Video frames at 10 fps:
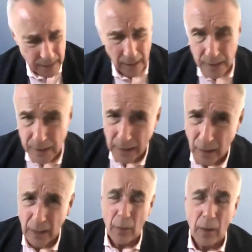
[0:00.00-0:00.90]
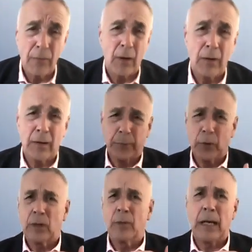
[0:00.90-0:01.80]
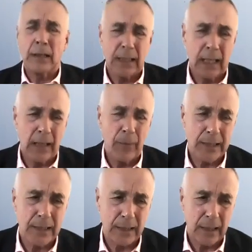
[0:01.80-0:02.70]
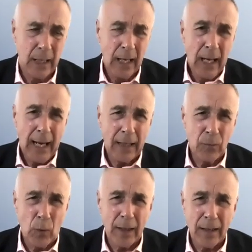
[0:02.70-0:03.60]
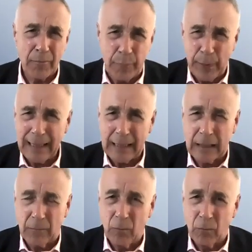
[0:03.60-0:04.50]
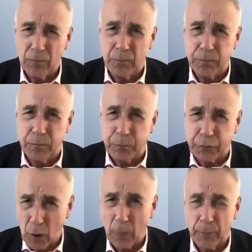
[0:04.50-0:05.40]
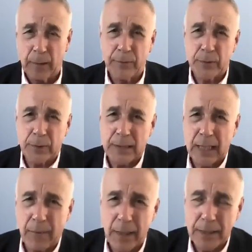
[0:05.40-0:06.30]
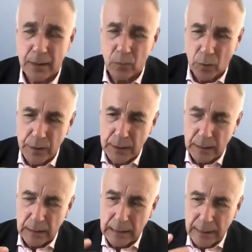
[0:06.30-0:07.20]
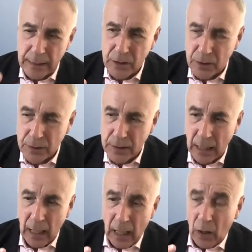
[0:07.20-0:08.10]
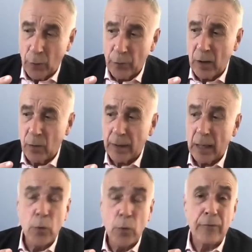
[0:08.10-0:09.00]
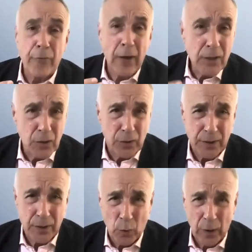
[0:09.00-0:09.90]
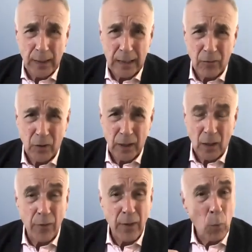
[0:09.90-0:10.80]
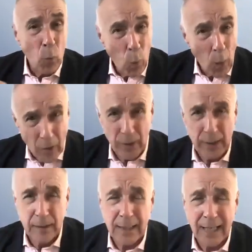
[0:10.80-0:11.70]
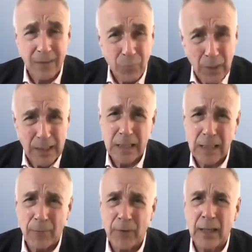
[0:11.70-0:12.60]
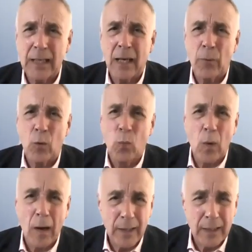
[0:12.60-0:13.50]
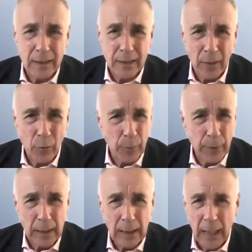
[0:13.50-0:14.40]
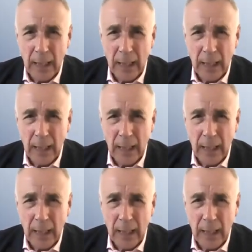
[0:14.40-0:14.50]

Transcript: and years ago now, I wrote a book about telemedicine, and one of the big problems with telemedicine was that the clinicians, although they were adventurous and wanted to give it a go, they were worried that they'd miss something. They were worried that they would be